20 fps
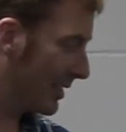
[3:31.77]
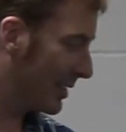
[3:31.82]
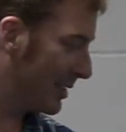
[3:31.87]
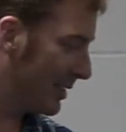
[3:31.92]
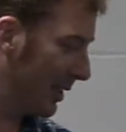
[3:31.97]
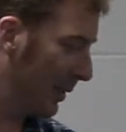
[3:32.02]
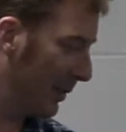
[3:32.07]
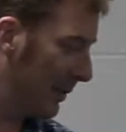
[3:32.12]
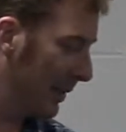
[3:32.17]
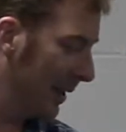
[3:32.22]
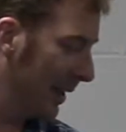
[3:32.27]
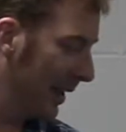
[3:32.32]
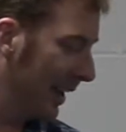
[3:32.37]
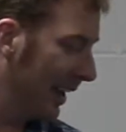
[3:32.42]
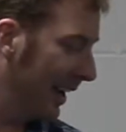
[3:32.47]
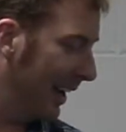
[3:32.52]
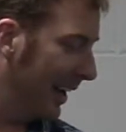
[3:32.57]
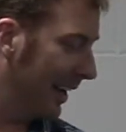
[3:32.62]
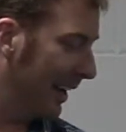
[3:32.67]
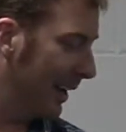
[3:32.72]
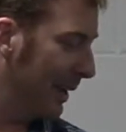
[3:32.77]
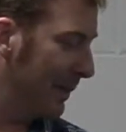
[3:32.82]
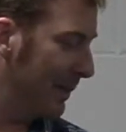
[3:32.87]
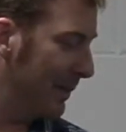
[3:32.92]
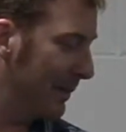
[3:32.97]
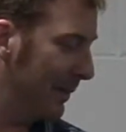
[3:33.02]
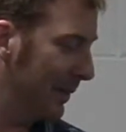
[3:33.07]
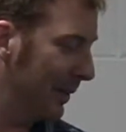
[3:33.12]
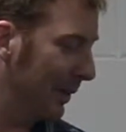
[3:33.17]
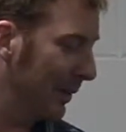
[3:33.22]
So
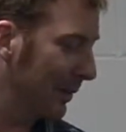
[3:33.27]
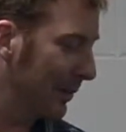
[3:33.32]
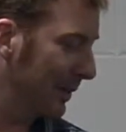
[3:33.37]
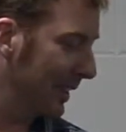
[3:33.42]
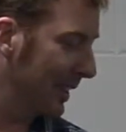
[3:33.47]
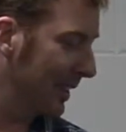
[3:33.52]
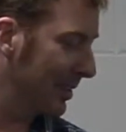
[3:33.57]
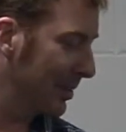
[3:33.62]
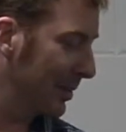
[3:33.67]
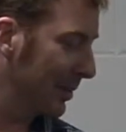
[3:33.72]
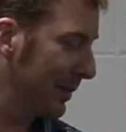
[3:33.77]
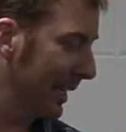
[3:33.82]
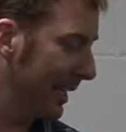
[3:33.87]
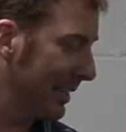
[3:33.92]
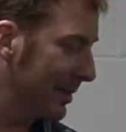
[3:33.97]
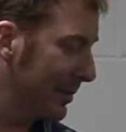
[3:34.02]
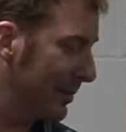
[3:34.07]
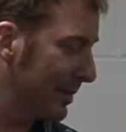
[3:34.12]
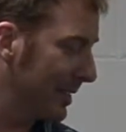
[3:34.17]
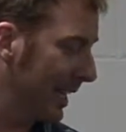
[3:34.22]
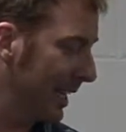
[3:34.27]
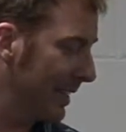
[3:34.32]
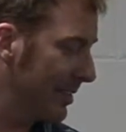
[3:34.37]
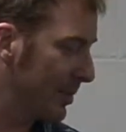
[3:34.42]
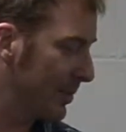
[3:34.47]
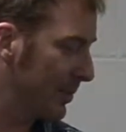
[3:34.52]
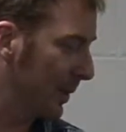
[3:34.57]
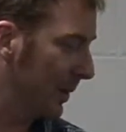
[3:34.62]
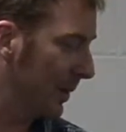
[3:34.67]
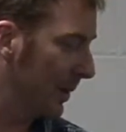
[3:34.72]
hopefully this will make some
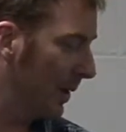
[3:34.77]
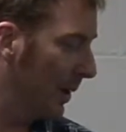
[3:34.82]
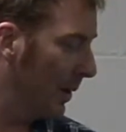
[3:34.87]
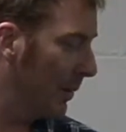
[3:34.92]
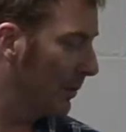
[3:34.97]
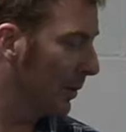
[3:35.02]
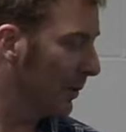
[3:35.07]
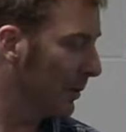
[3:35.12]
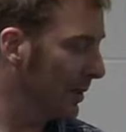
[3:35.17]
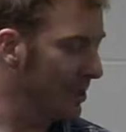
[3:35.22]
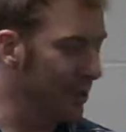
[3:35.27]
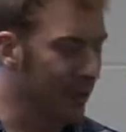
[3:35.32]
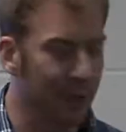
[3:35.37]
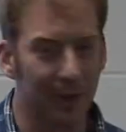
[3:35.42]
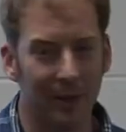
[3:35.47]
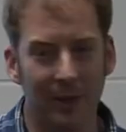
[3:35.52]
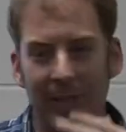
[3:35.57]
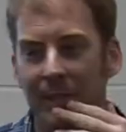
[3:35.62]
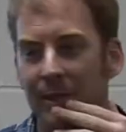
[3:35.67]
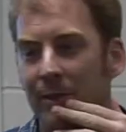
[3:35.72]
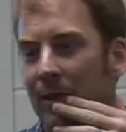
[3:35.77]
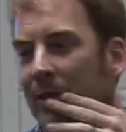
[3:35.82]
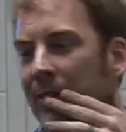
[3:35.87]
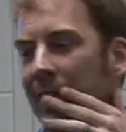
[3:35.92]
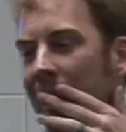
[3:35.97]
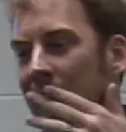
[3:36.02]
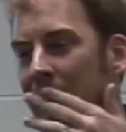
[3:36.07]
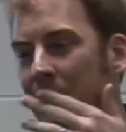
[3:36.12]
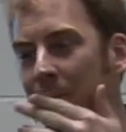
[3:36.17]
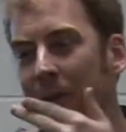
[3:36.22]
sense, but what we do is we
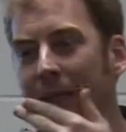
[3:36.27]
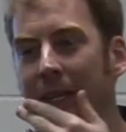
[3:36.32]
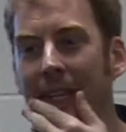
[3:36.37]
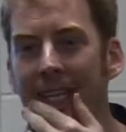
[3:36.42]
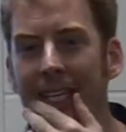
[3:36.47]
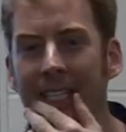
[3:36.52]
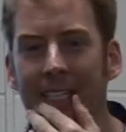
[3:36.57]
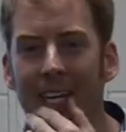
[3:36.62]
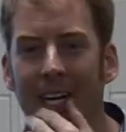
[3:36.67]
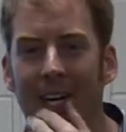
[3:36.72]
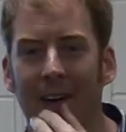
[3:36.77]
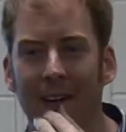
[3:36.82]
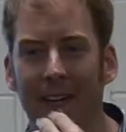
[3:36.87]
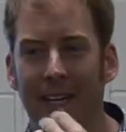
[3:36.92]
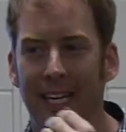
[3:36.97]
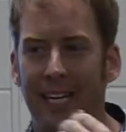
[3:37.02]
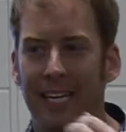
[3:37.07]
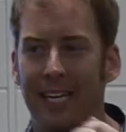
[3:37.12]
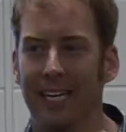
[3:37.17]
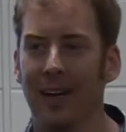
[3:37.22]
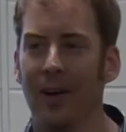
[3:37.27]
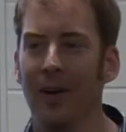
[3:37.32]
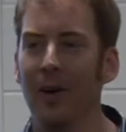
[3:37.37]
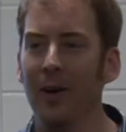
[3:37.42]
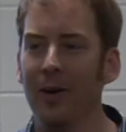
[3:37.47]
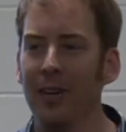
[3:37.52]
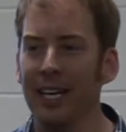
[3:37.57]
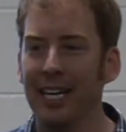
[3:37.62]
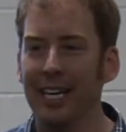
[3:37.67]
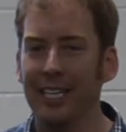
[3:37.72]
kind of split things out, and all
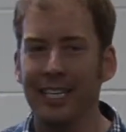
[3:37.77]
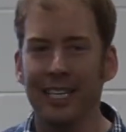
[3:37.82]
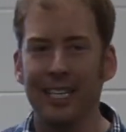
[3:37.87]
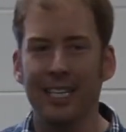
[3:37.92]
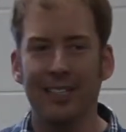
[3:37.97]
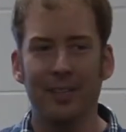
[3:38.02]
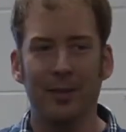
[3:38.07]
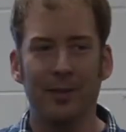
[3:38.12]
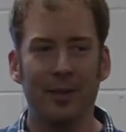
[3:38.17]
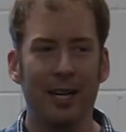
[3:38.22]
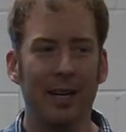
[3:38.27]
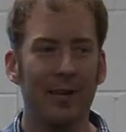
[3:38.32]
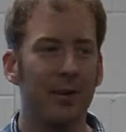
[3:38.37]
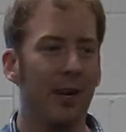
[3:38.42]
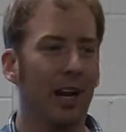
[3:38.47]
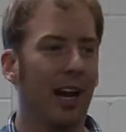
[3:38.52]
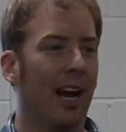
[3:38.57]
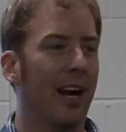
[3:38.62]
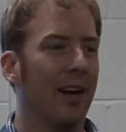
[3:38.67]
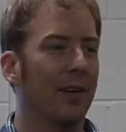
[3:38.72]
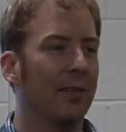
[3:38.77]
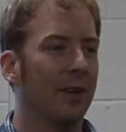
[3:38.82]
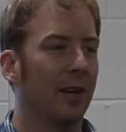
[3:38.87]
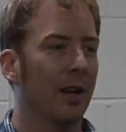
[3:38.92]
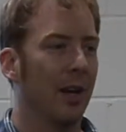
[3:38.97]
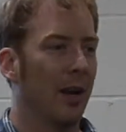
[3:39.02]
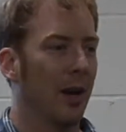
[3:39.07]
the ideas that we ever have,